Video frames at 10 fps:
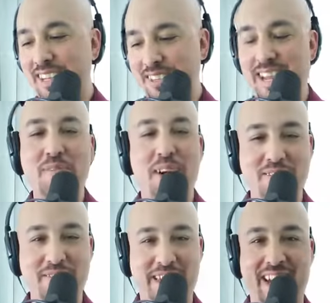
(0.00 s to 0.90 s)
shame
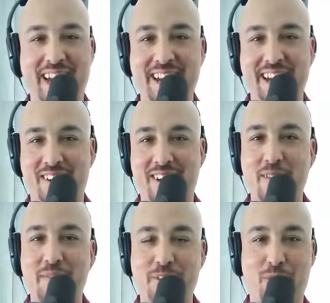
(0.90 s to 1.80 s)
on me. I know.
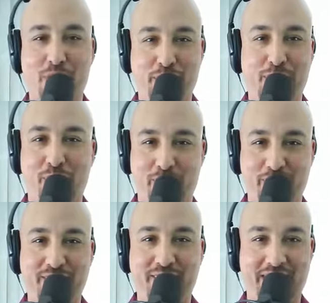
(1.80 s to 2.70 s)
I'll be 44,
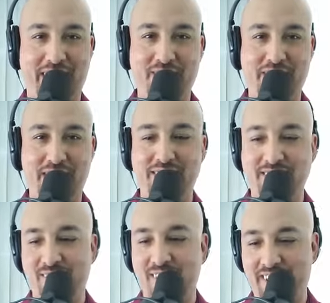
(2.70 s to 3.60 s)
so yeah, maybe I
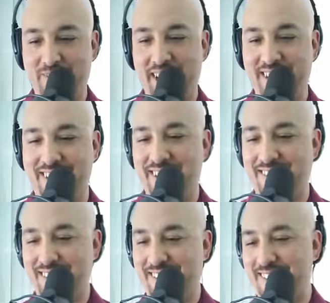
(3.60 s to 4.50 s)
should really pay attention
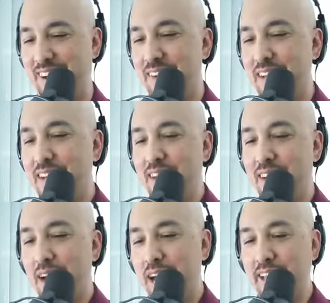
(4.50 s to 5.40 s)
to stuff.
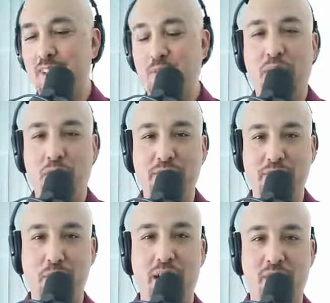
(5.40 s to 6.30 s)
I think it's one of the
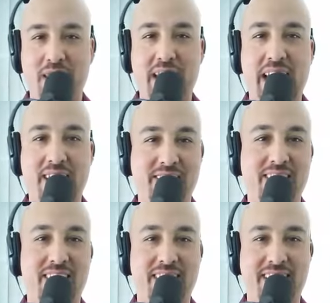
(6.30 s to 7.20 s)
reasons why I wanted to have you
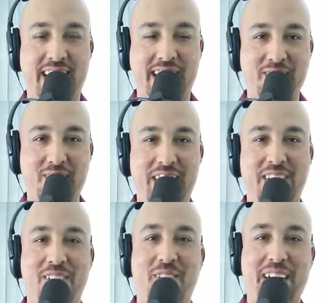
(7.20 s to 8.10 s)
on to kind of give me
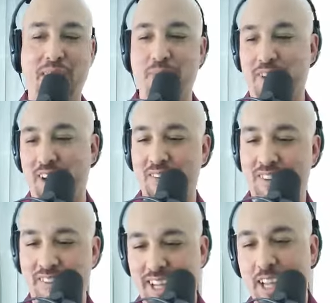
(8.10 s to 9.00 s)
a wake up call.
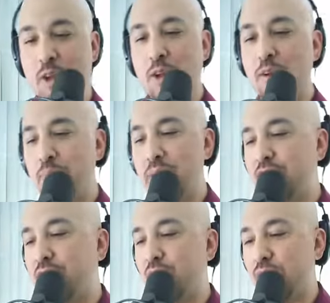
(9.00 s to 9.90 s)
Maybe. Like, but
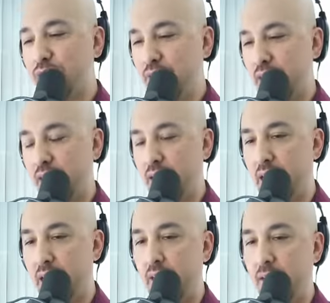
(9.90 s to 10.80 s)
seriously,
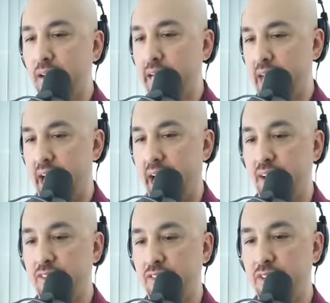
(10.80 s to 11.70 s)
I look
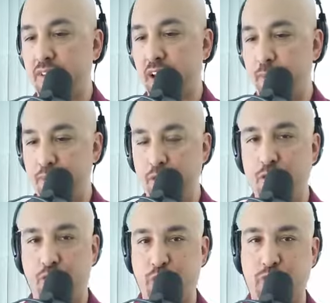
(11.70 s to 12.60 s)
at the type of
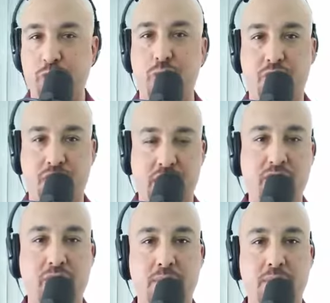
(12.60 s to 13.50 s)
nutritional
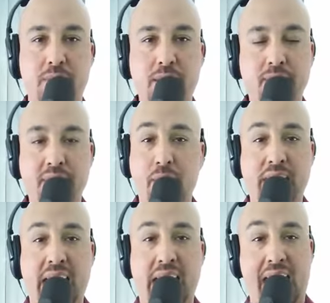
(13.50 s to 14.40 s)
system that
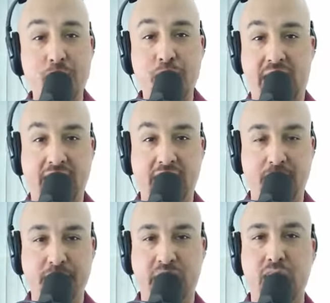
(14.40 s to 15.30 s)
we had back then.
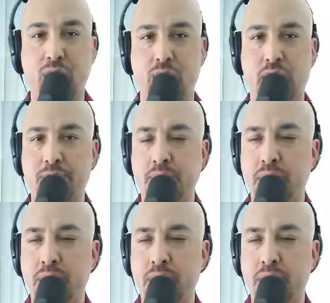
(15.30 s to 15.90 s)
I mean, I grew up